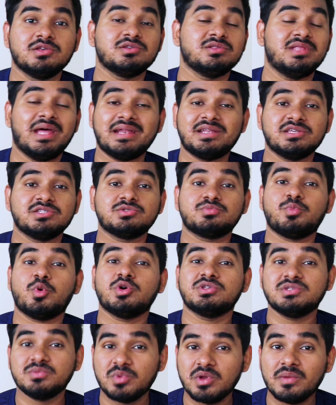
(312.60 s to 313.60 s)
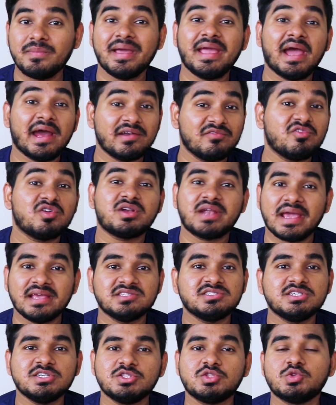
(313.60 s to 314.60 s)
so that is possible by
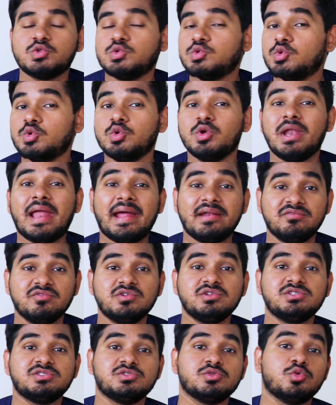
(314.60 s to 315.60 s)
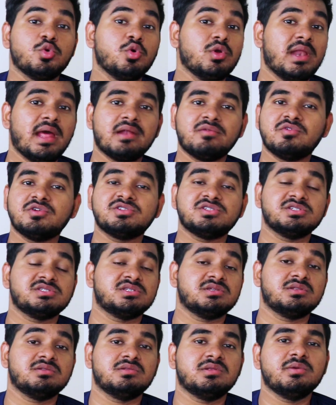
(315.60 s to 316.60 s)
advertising through google adwords so google adwords
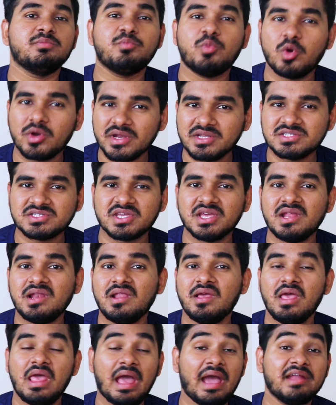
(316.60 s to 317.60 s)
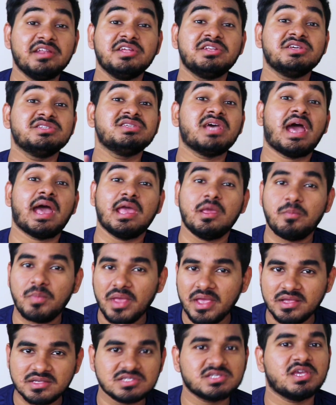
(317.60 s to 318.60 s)
is an important skill and it is a high
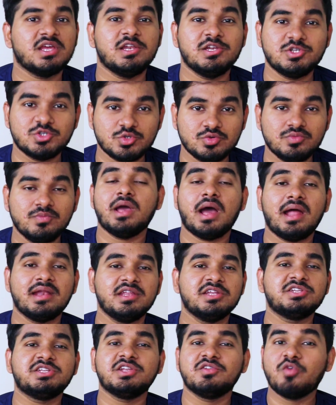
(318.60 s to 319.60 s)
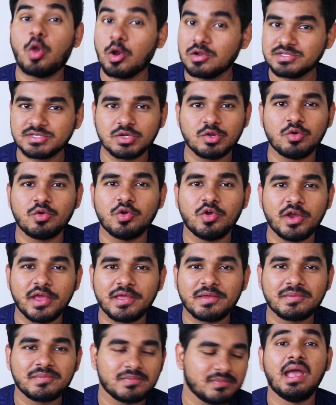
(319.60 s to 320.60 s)
paying skill too and it involves no
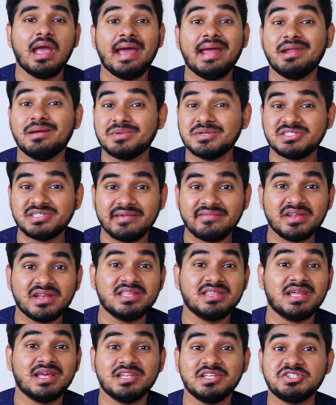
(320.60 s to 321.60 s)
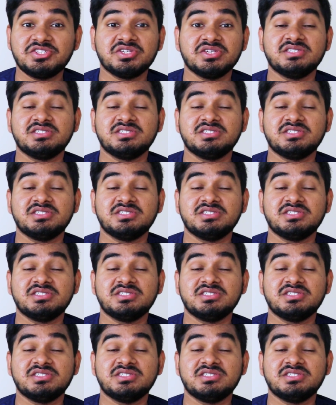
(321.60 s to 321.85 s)
coding and number 7 in the list